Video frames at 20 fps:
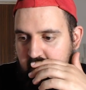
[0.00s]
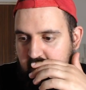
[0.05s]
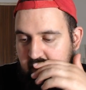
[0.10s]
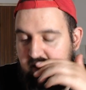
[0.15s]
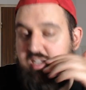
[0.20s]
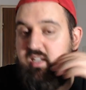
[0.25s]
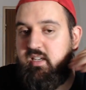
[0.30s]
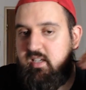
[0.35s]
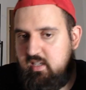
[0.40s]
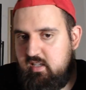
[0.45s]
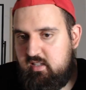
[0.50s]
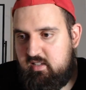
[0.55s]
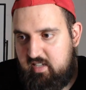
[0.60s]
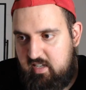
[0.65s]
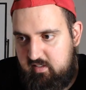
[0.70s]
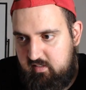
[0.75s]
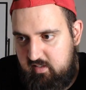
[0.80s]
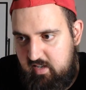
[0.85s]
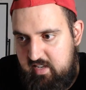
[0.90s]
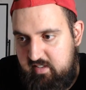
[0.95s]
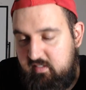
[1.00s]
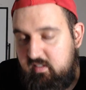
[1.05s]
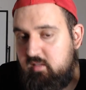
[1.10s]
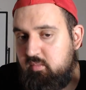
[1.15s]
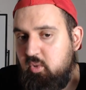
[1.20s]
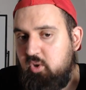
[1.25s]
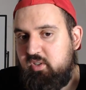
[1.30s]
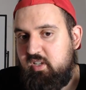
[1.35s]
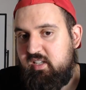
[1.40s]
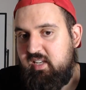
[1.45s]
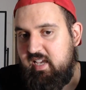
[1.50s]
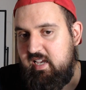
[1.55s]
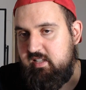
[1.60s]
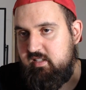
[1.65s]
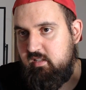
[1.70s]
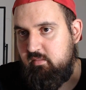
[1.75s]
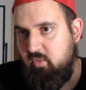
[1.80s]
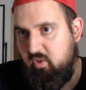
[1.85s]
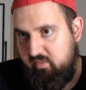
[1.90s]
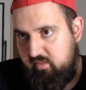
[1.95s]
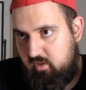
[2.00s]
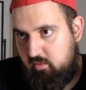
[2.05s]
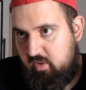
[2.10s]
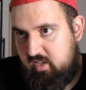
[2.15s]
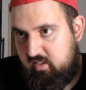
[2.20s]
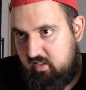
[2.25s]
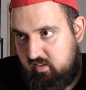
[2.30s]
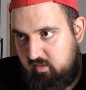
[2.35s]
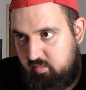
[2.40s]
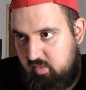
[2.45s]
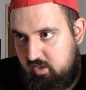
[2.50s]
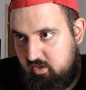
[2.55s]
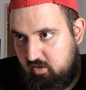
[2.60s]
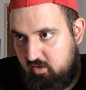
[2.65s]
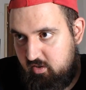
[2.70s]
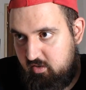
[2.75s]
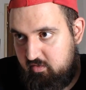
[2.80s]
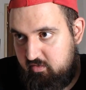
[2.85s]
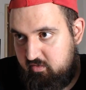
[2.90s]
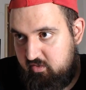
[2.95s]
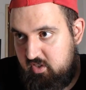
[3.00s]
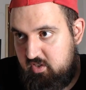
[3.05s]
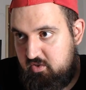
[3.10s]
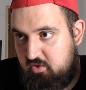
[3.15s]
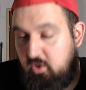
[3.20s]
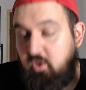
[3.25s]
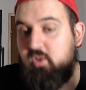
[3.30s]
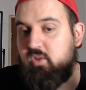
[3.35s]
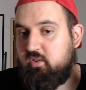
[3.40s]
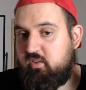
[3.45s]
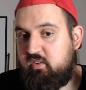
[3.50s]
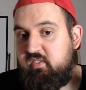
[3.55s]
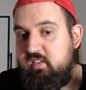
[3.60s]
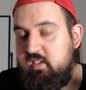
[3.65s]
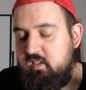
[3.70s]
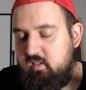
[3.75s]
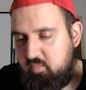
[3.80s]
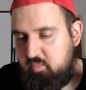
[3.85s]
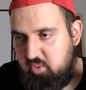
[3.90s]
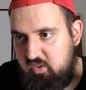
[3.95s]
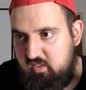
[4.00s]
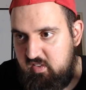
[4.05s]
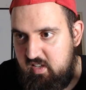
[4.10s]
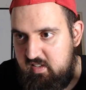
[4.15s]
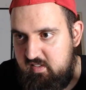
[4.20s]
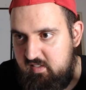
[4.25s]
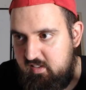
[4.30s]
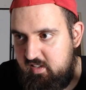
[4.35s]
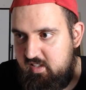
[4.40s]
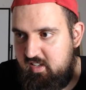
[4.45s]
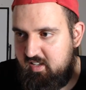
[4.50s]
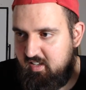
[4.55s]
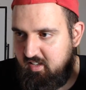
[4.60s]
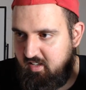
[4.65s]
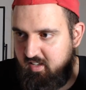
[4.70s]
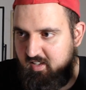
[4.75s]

It, has lasted more than 18 months. In a way, it has been a, a feature since precisely